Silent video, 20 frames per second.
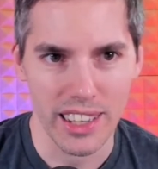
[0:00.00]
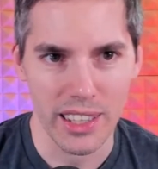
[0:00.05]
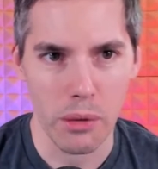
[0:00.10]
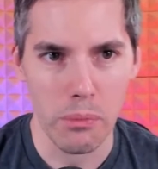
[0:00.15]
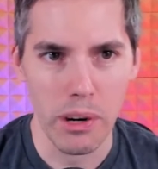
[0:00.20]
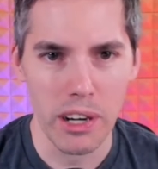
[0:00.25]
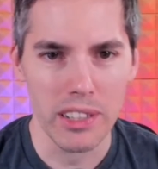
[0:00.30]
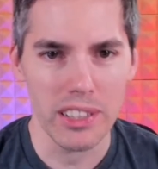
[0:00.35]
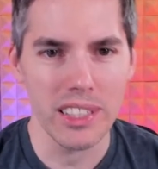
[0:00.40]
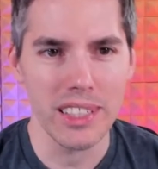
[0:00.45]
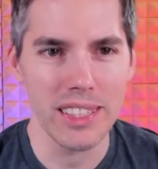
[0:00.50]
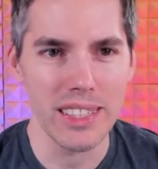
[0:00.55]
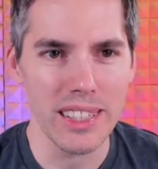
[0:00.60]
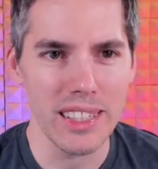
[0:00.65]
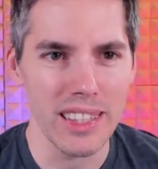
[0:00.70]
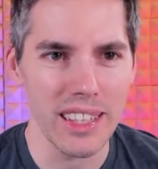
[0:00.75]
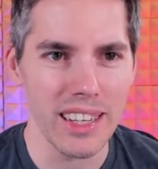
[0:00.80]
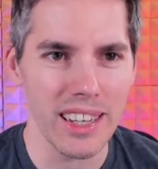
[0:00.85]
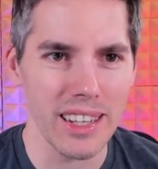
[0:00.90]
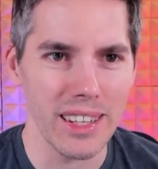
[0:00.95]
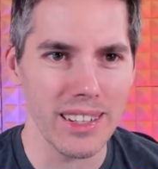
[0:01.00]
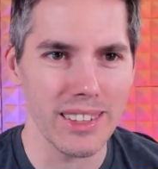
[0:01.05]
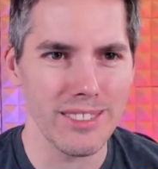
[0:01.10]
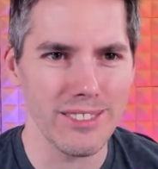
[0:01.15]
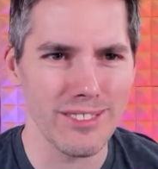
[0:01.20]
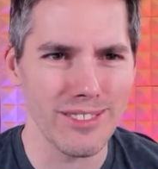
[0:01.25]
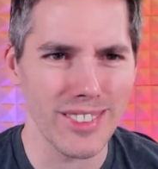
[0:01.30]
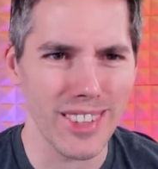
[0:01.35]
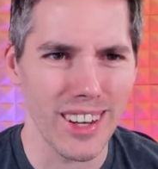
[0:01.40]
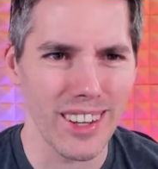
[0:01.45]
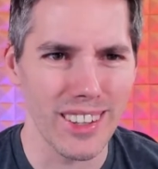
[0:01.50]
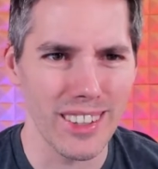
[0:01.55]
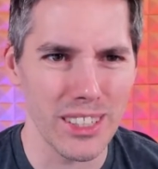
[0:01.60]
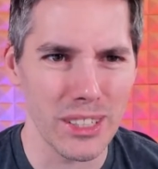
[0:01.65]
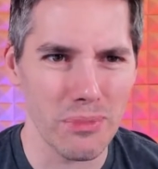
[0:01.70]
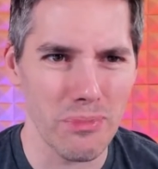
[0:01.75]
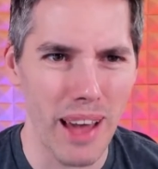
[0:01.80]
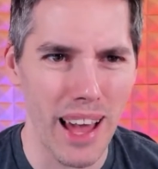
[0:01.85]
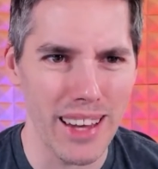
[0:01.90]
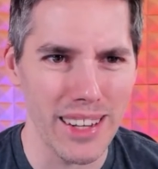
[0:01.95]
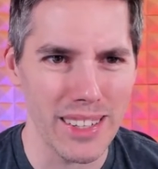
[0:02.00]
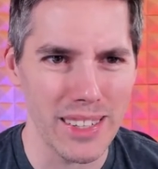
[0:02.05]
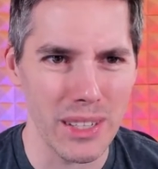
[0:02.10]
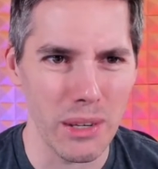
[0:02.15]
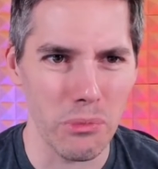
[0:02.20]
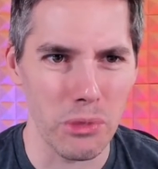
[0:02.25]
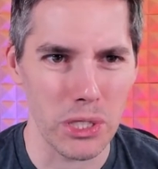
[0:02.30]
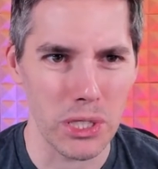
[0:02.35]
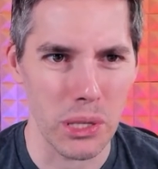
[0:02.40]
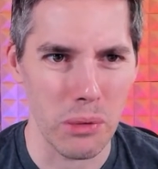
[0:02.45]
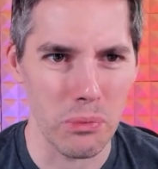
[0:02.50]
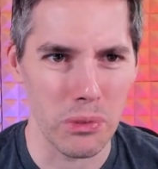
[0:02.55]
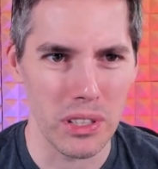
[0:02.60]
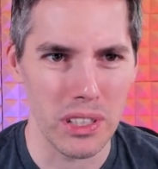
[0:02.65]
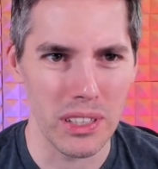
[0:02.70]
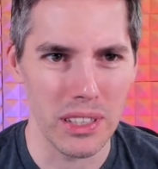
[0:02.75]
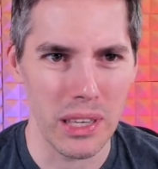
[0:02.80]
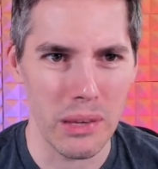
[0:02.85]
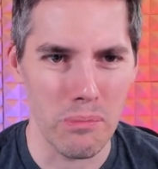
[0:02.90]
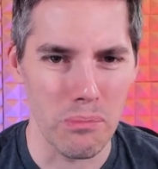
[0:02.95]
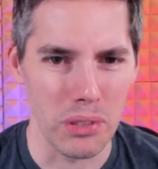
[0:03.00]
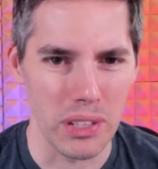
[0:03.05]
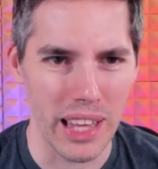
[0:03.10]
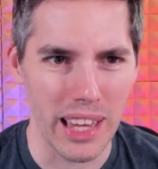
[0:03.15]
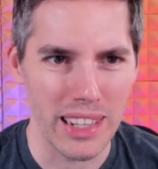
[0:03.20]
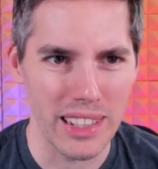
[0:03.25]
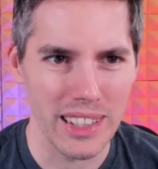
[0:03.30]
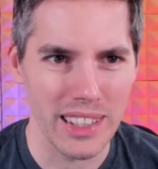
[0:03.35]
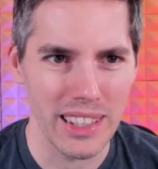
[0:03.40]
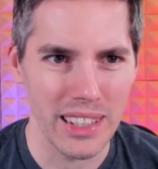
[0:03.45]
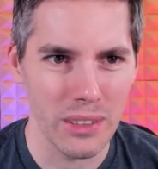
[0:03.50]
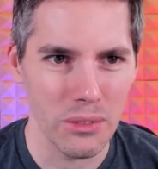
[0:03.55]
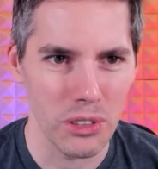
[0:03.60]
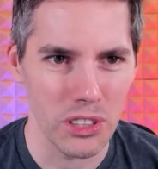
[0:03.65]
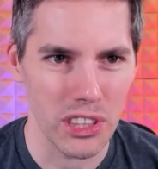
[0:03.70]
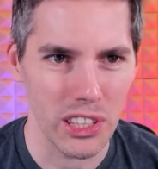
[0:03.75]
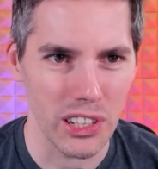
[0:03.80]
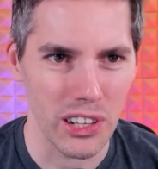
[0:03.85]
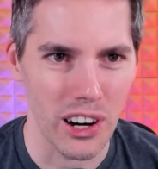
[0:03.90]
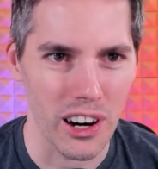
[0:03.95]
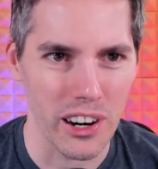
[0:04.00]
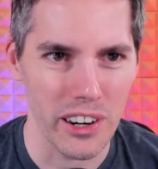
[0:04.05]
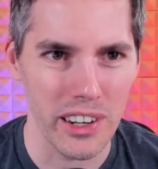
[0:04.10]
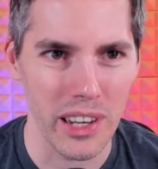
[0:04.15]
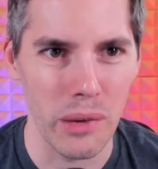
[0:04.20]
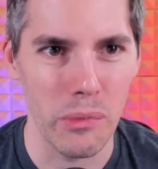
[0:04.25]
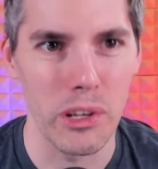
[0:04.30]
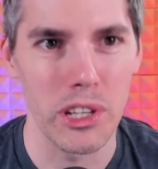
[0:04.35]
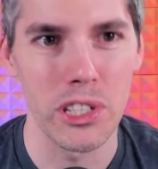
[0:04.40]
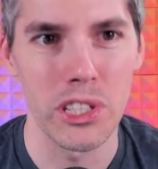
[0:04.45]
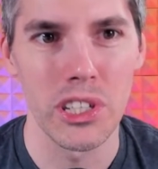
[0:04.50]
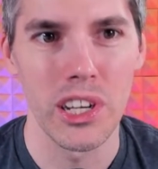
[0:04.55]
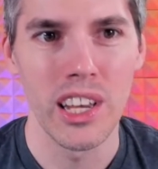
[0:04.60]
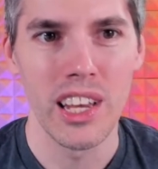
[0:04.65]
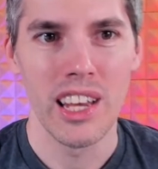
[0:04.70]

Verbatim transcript: I can barely see the colorless mana symbol. It's completely blended in with the card image.